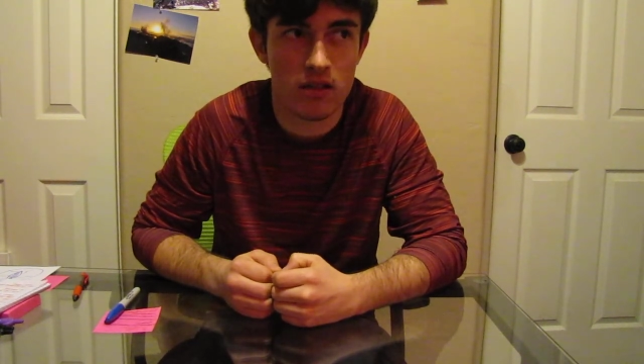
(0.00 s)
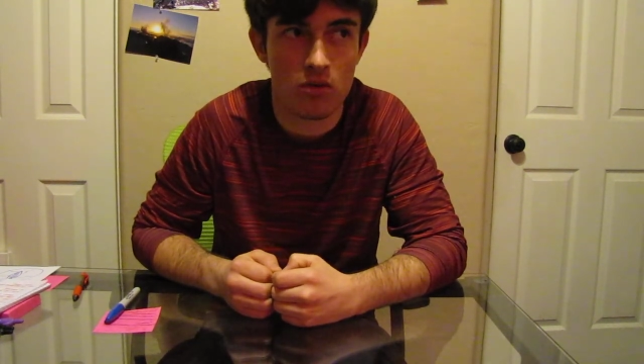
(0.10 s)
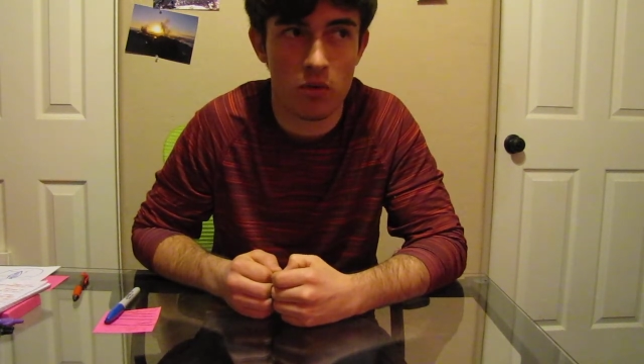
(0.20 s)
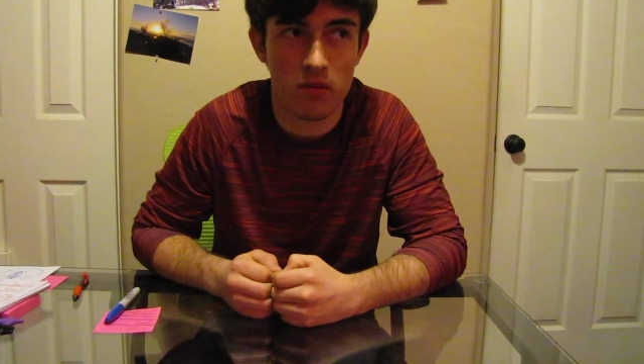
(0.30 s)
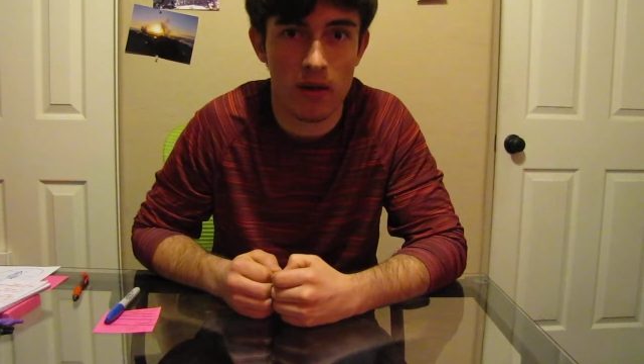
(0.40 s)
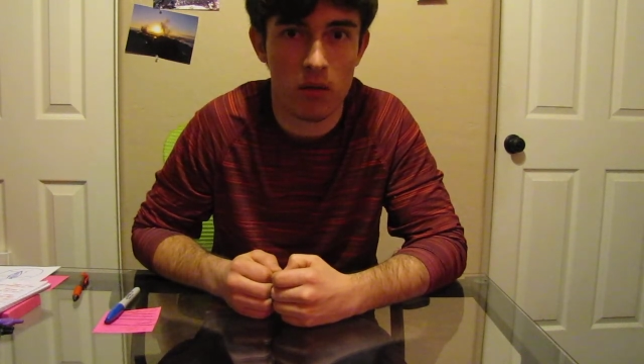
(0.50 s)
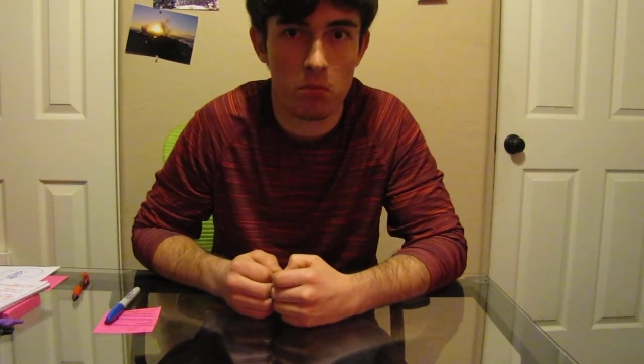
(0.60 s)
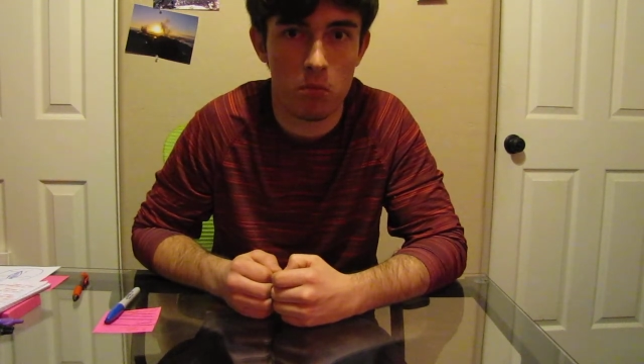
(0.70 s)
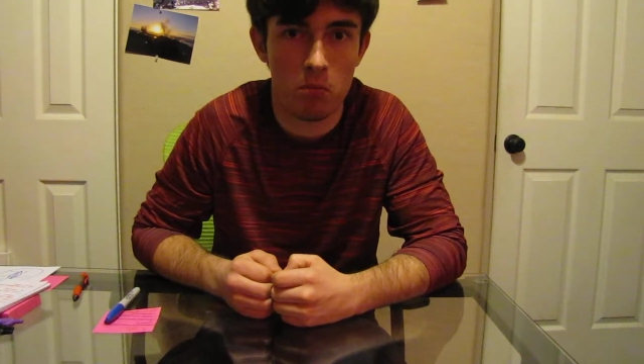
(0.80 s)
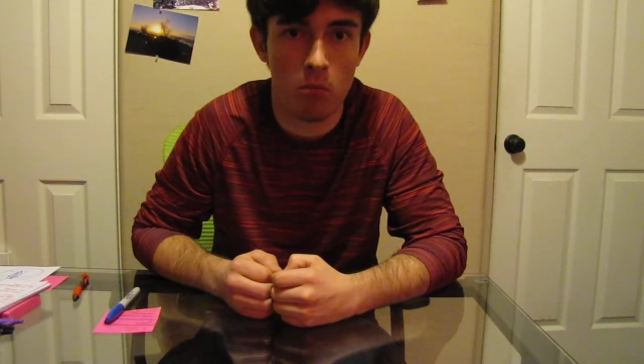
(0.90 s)
It is going to make
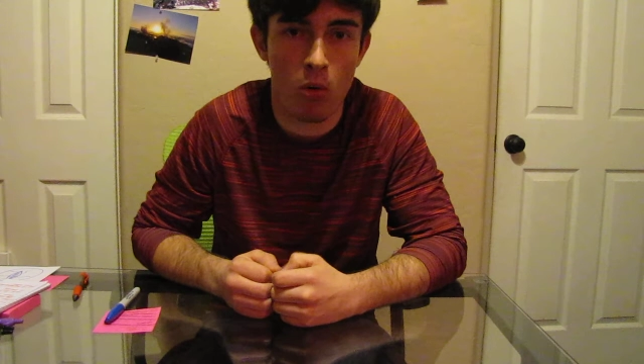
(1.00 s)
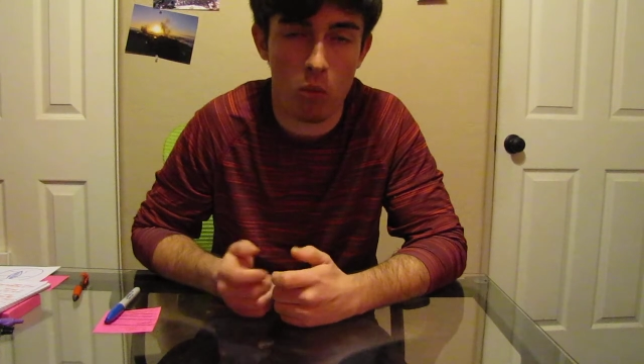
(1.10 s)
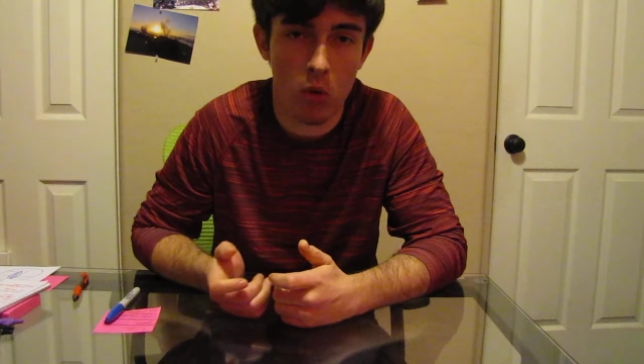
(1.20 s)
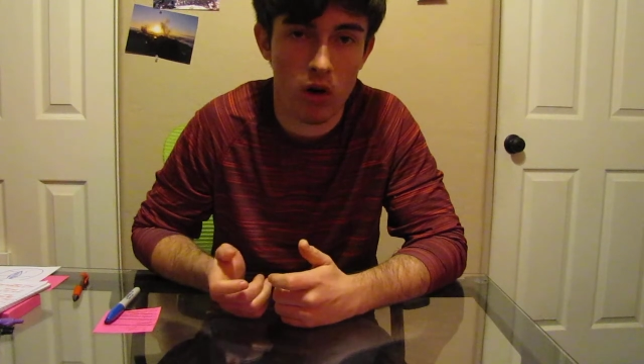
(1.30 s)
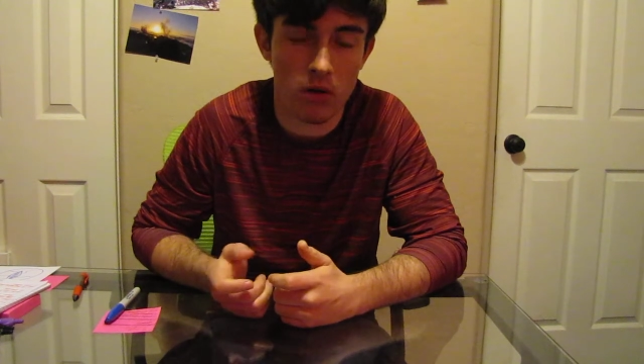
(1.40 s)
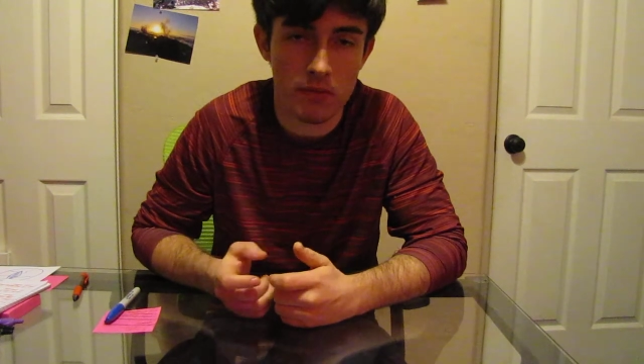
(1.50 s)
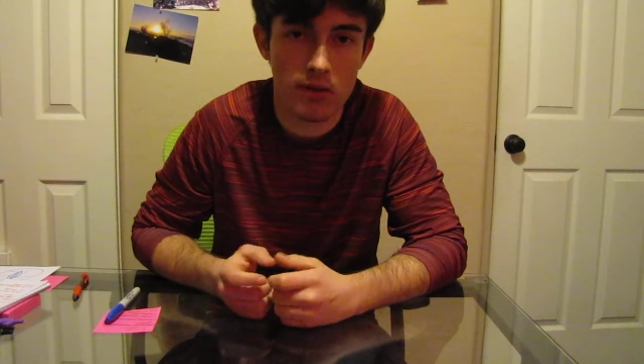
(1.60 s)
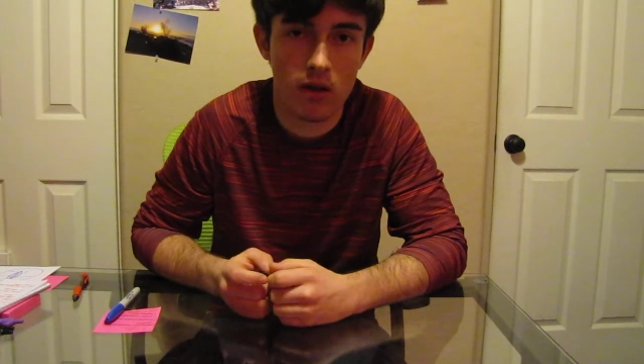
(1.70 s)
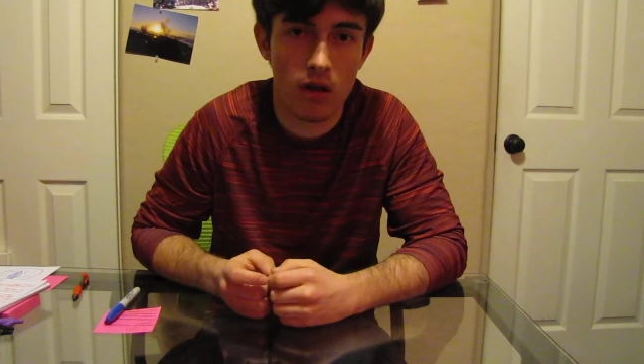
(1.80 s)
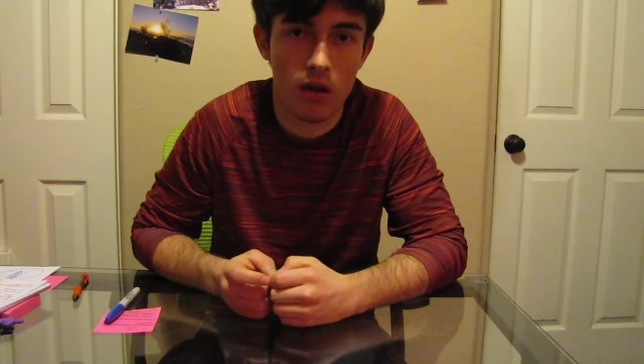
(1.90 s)
more worms.